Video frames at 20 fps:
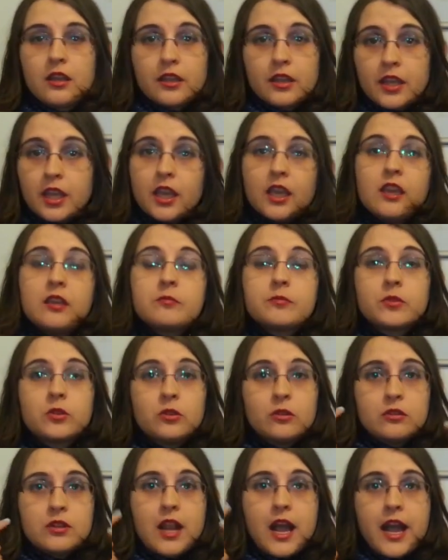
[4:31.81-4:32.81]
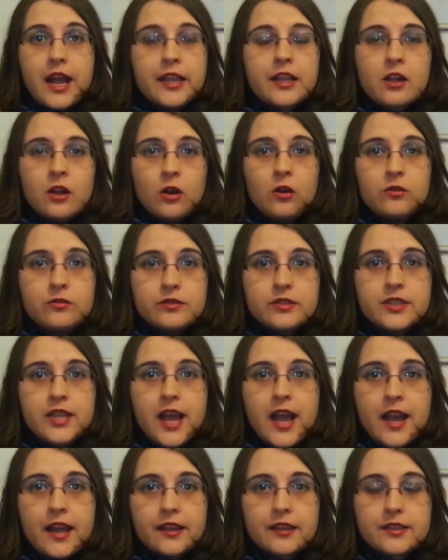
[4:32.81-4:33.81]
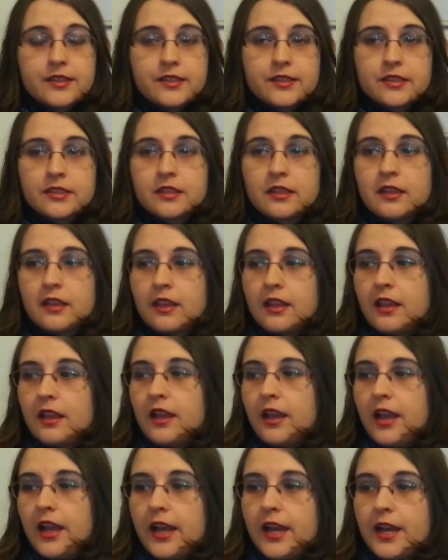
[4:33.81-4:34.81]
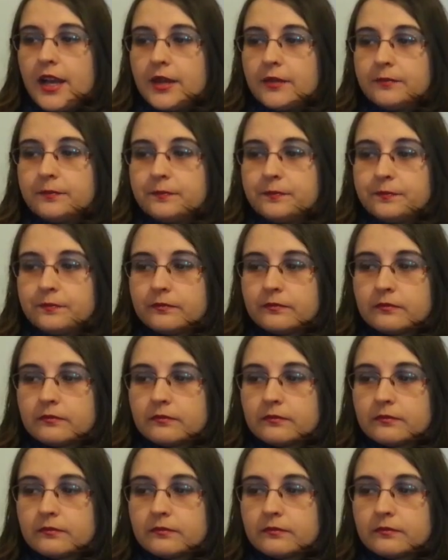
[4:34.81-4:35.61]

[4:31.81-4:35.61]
Keep good eye contact, and